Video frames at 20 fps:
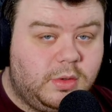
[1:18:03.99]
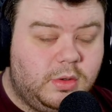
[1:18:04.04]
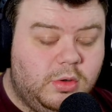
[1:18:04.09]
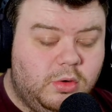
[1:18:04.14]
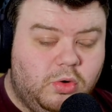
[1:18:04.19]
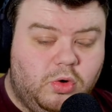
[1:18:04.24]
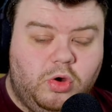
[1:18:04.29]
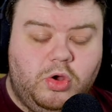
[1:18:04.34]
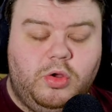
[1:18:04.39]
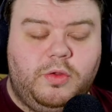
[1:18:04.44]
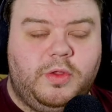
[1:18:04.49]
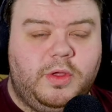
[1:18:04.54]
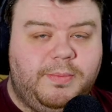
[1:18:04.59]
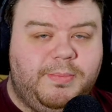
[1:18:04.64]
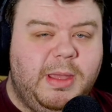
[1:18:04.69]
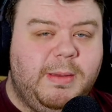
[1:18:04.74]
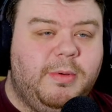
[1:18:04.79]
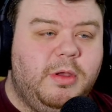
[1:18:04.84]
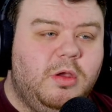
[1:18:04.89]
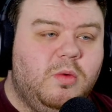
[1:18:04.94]
or the
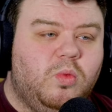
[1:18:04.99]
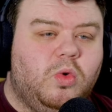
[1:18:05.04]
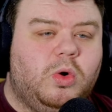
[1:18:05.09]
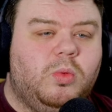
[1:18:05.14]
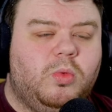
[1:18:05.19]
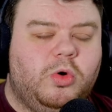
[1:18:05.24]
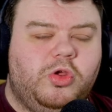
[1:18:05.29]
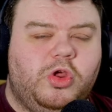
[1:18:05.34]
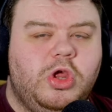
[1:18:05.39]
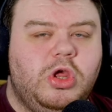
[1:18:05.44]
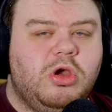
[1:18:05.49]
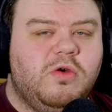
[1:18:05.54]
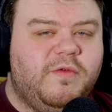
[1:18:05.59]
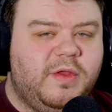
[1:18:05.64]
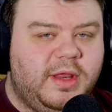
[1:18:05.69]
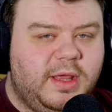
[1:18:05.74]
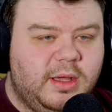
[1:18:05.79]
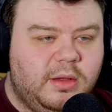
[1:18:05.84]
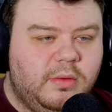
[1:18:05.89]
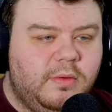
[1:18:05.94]
people you want watching your
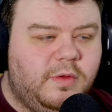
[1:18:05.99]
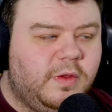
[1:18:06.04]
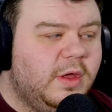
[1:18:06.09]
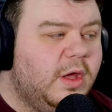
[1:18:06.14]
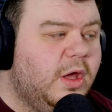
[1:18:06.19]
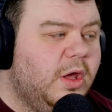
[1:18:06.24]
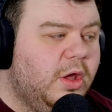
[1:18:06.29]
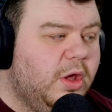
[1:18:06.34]
videos,